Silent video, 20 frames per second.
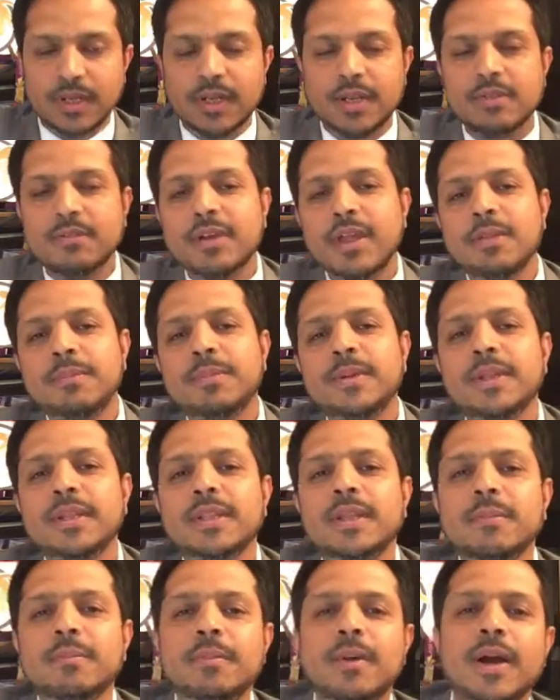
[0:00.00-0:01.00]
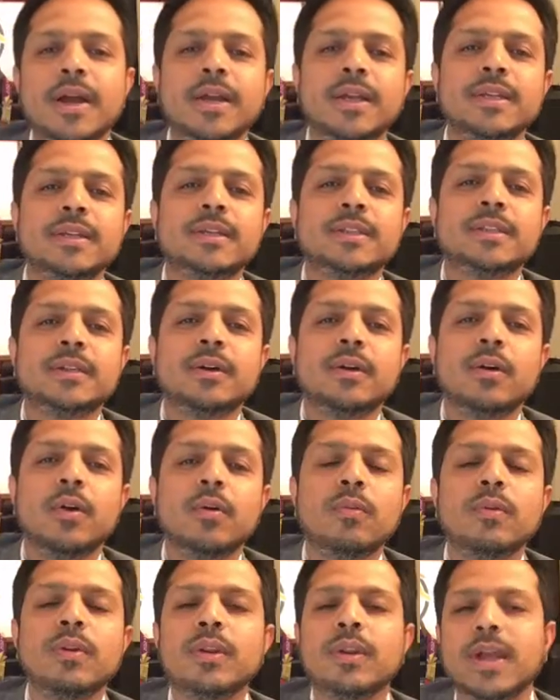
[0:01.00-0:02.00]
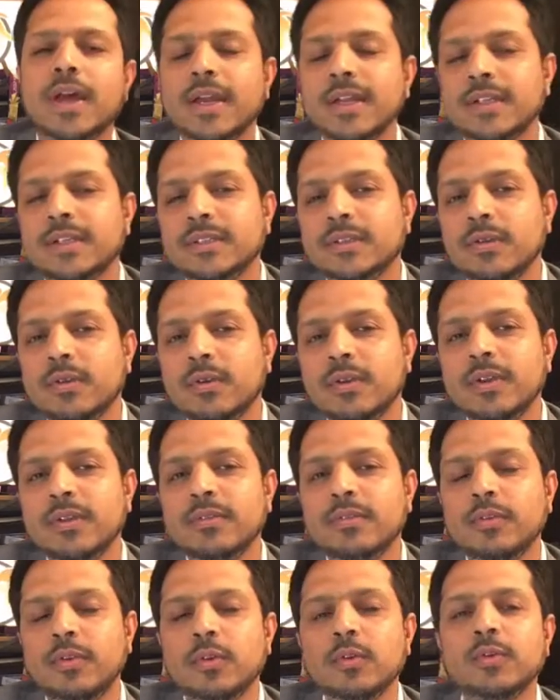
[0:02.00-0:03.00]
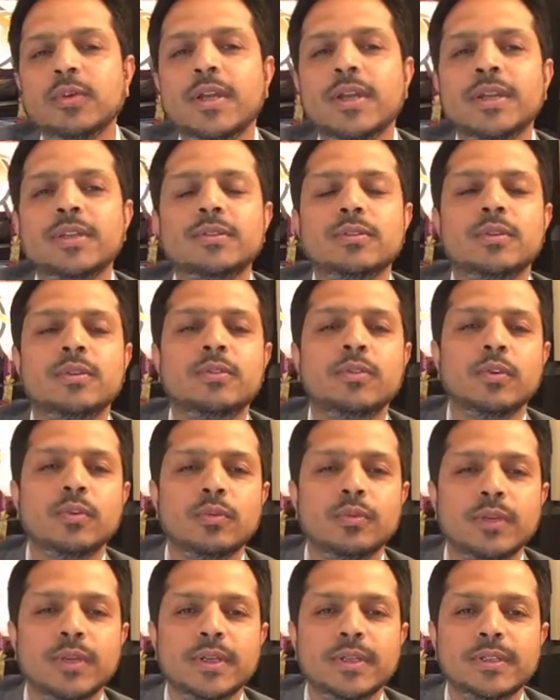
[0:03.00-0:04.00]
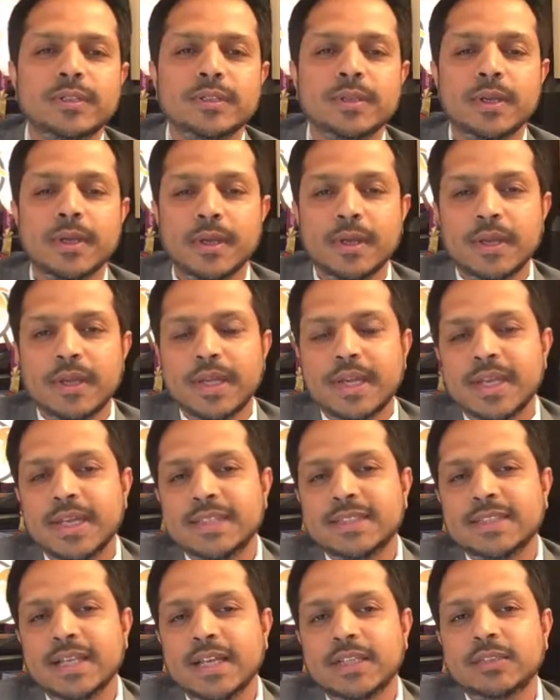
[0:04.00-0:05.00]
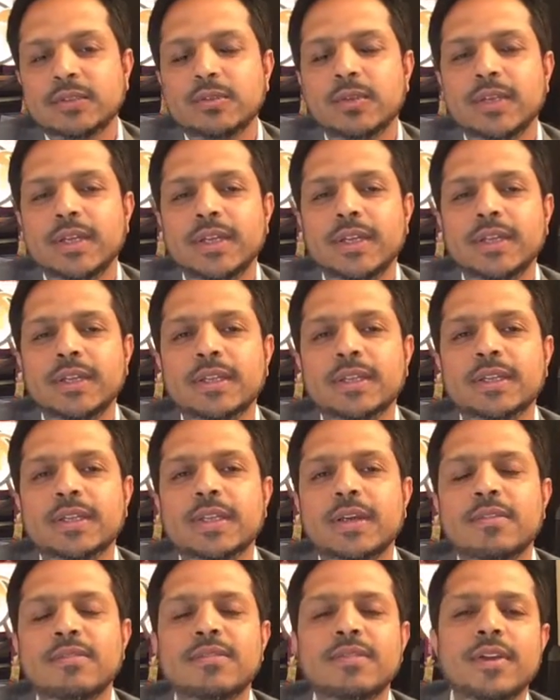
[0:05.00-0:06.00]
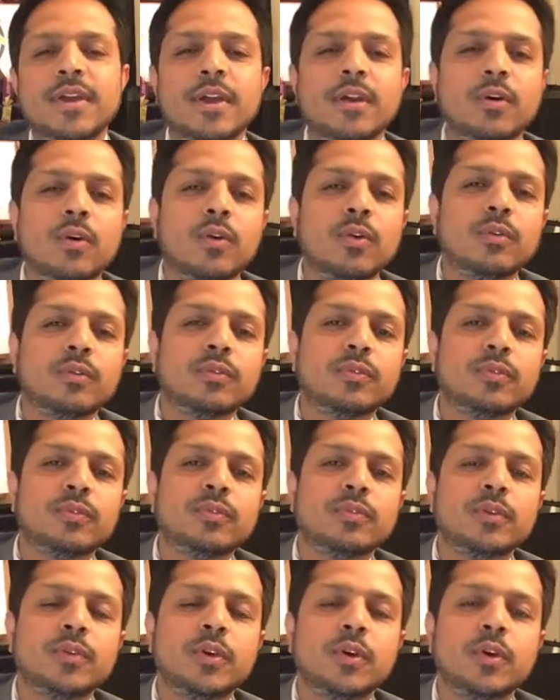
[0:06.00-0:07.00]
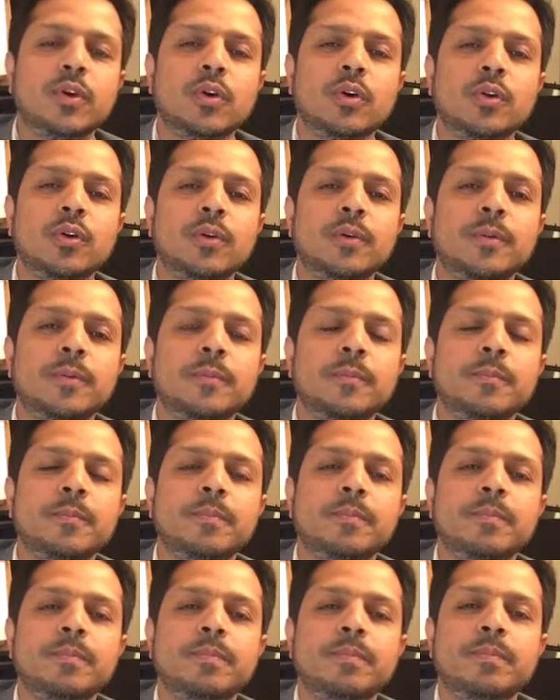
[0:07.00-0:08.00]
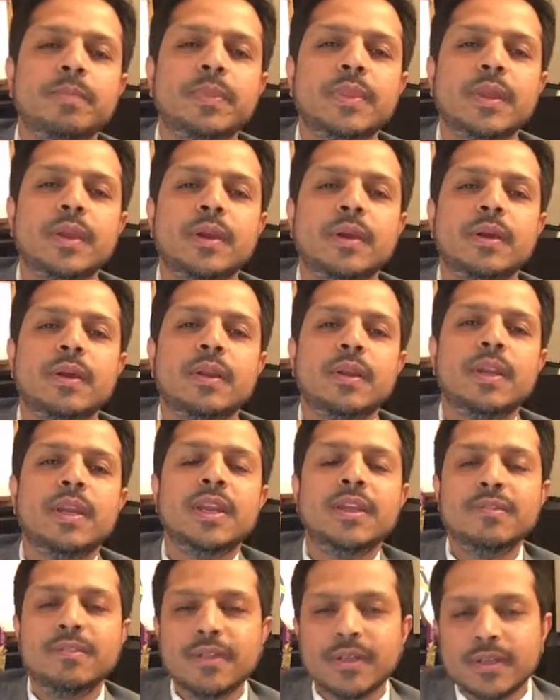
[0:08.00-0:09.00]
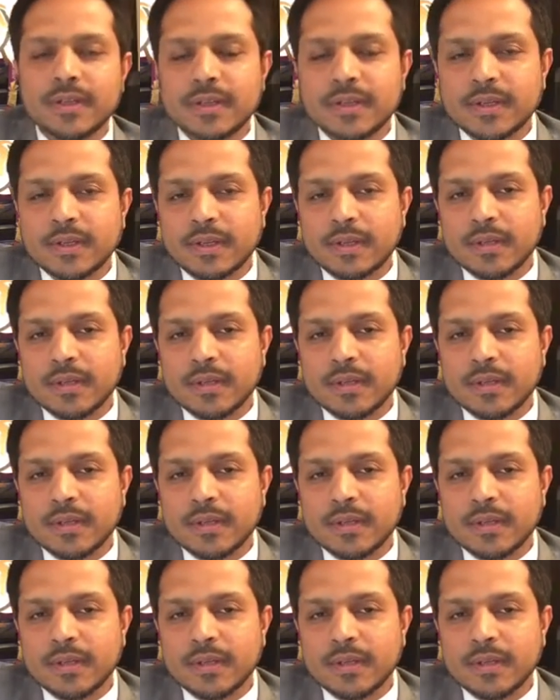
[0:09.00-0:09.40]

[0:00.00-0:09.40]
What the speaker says: developing the mind overnight or in few days or few weeks. It's actually the way of your living